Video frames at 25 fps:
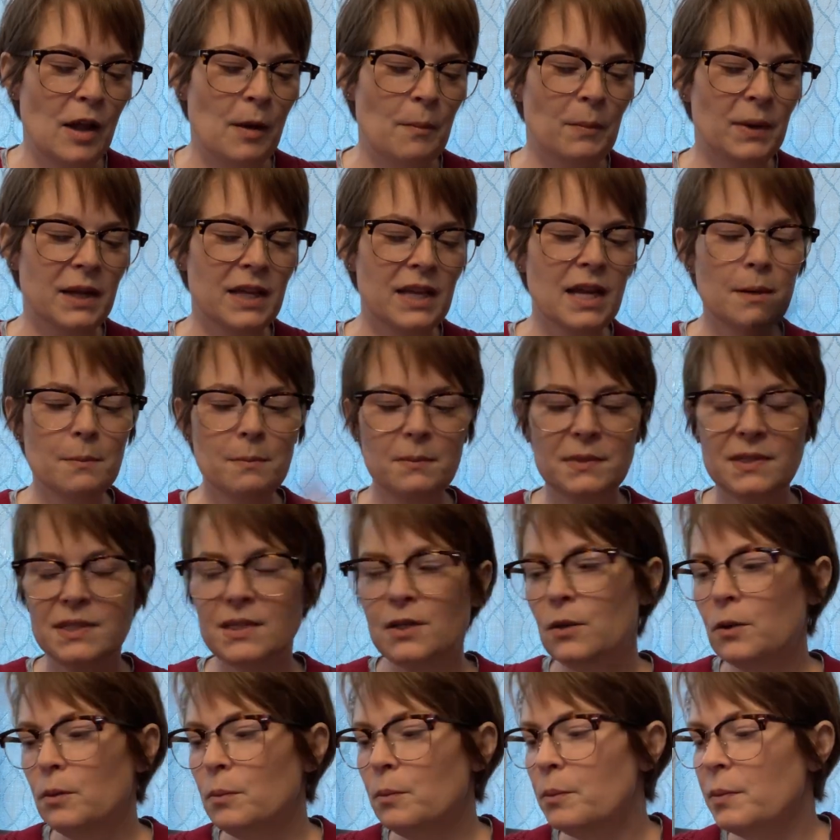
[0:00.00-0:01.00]
But yep,
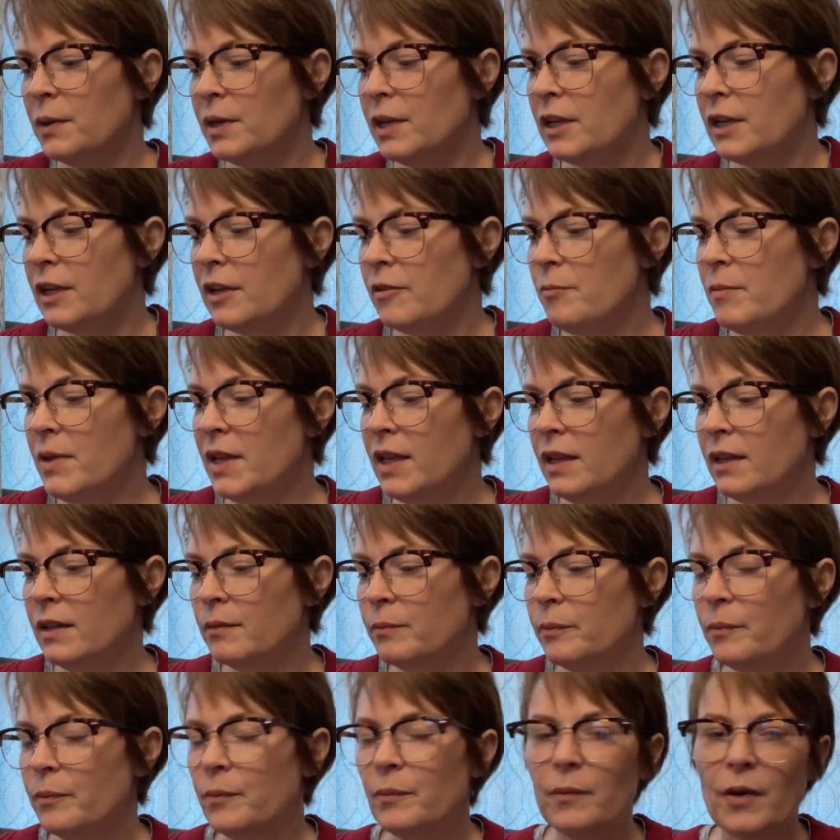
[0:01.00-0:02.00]
so give
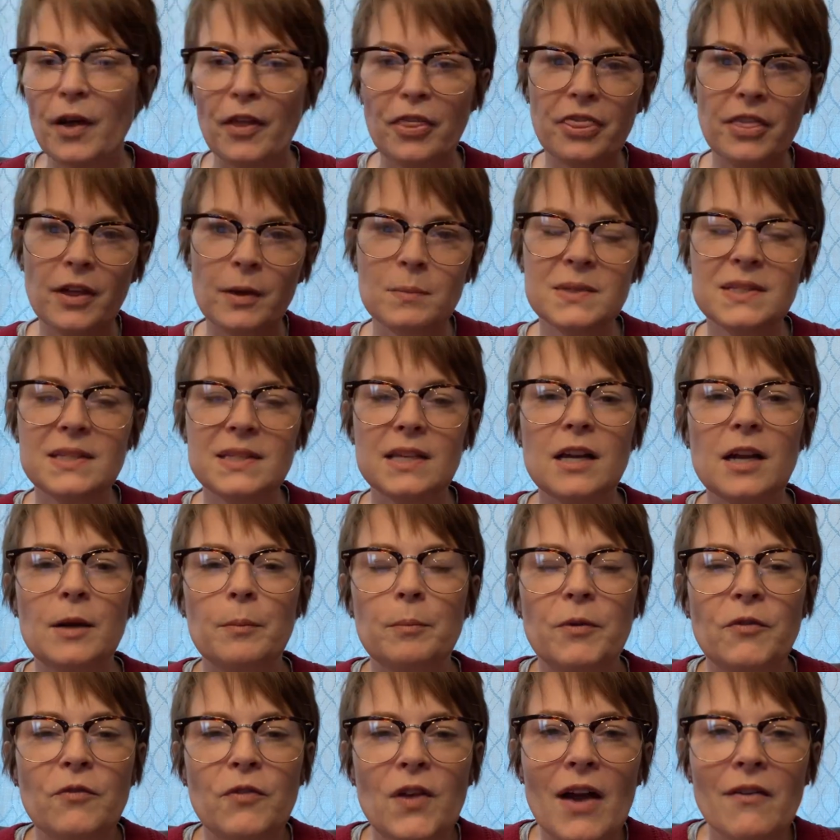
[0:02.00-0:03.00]
me a thumbs
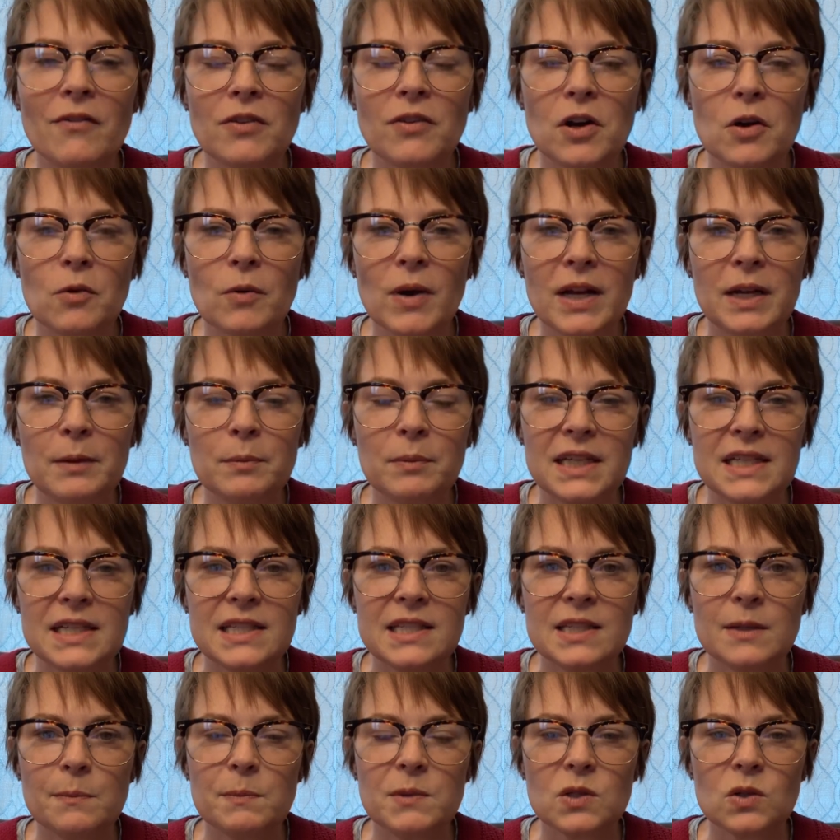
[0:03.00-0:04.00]
up. If you haven't already,
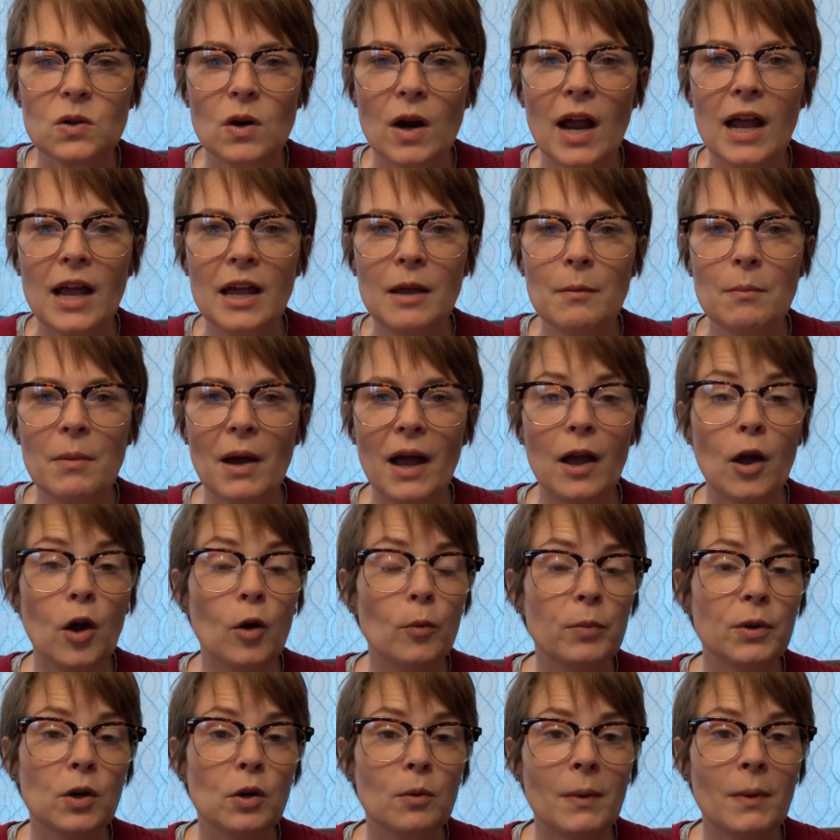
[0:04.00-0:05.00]
please subscribe. I
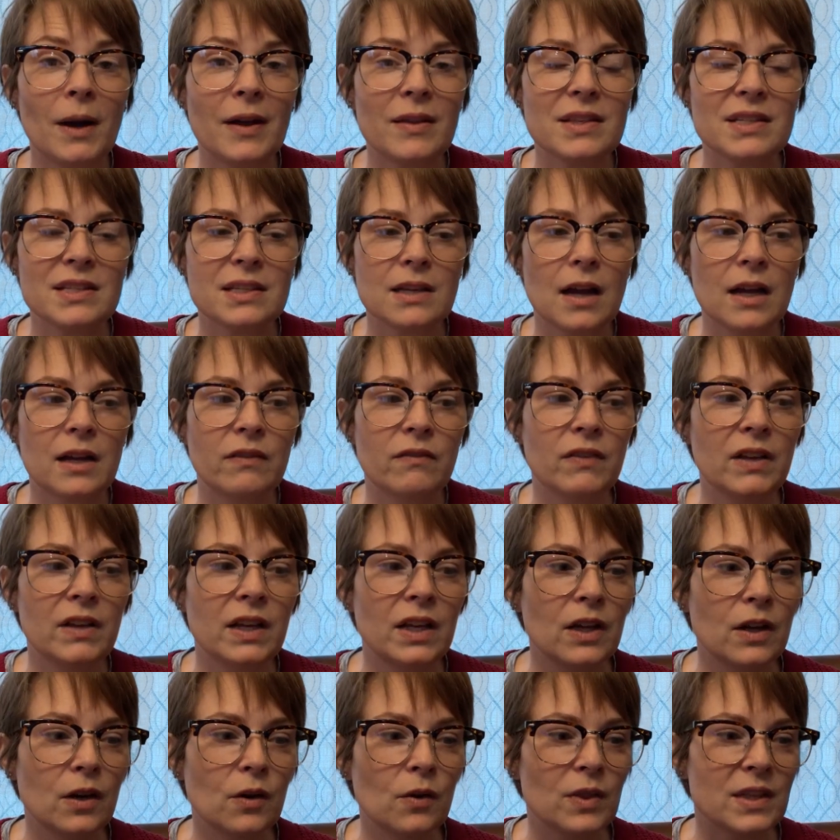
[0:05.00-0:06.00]
hope you don't mind this kind of
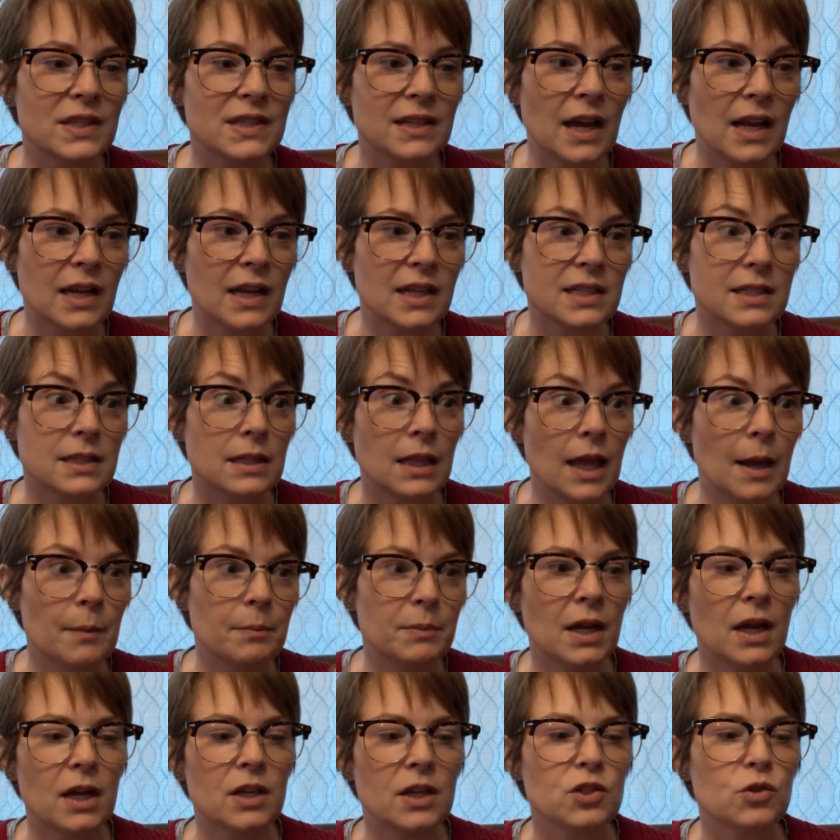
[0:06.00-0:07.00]
video, this kind of
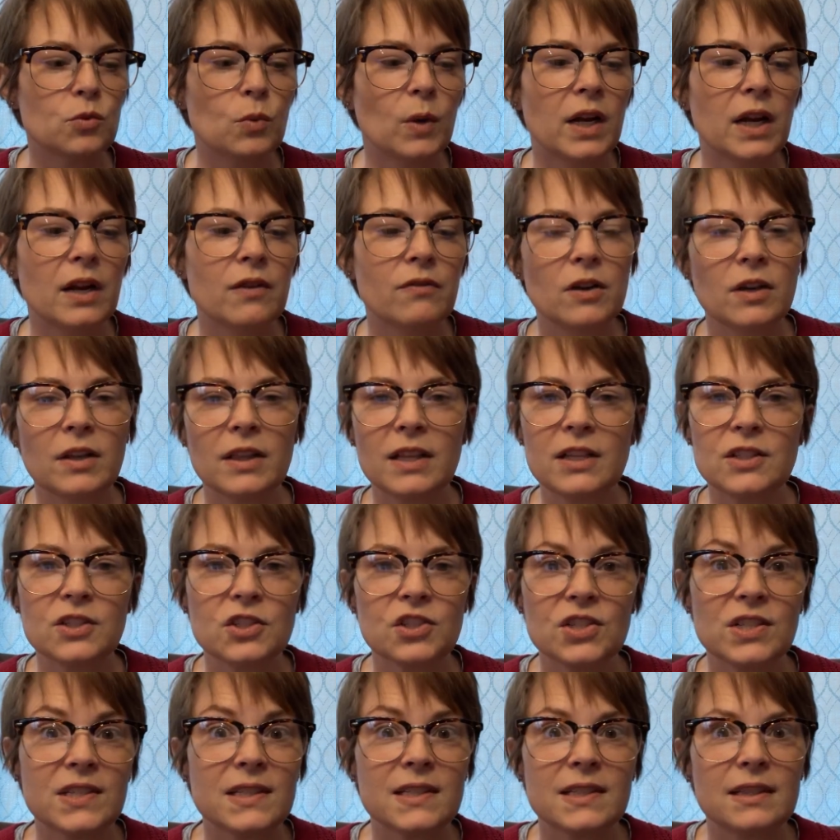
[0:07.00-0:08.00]
slapdash, whatever.
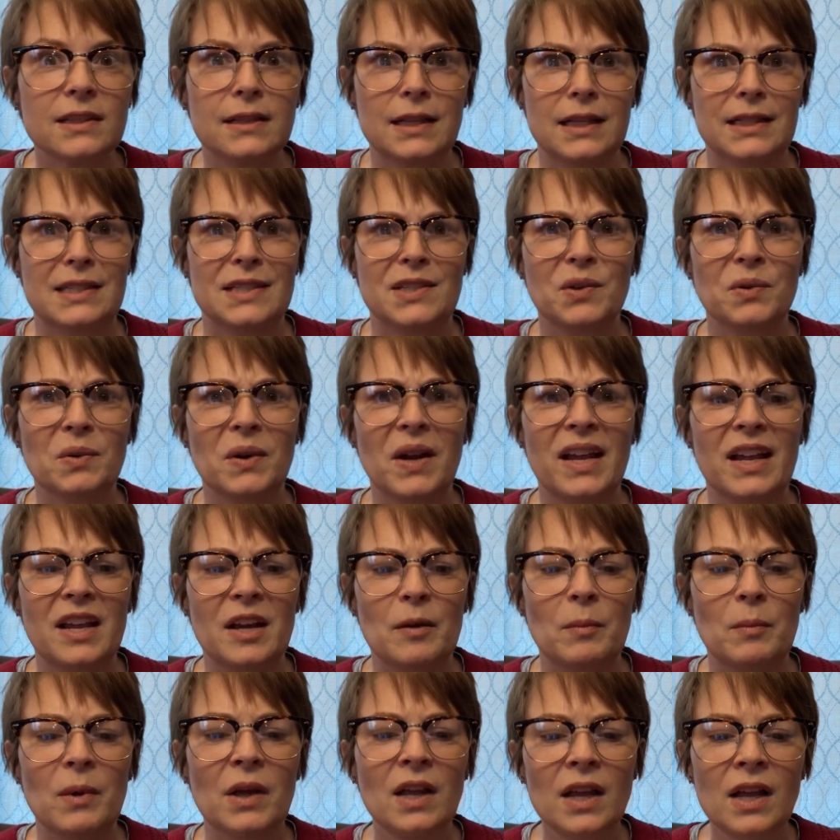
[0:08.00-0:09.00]
That's just, that's who I
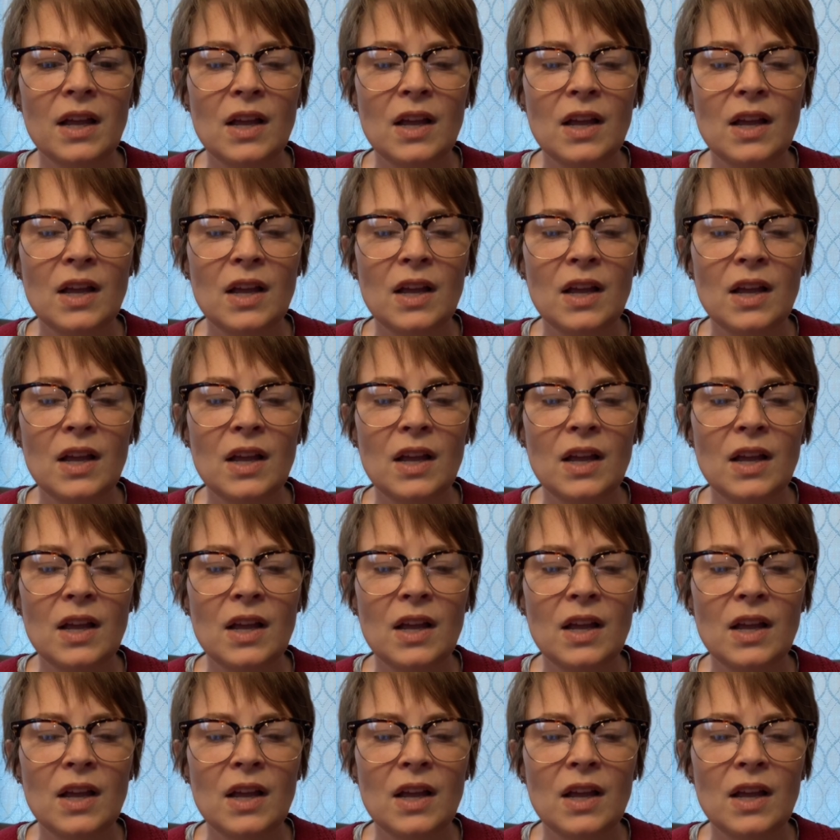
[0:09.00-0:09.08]
am.